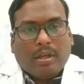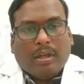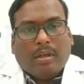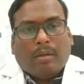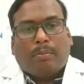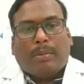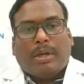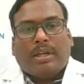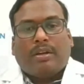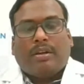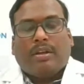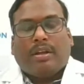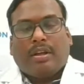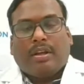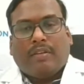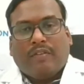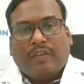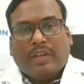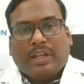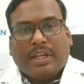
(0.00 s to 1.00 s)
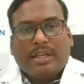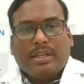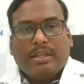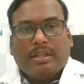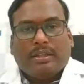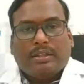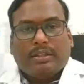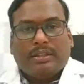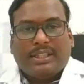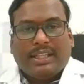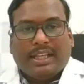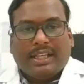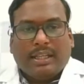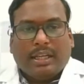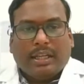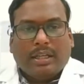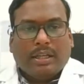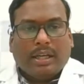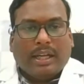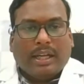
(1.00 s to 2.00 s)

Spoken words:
but we can say that